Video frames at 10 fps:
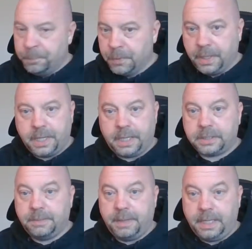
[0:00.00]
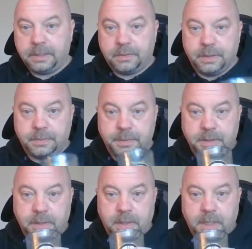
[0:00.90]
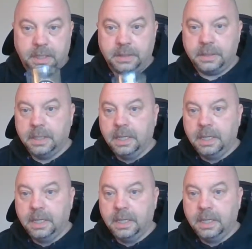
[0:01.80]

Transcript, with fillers: They customize Christmas cards.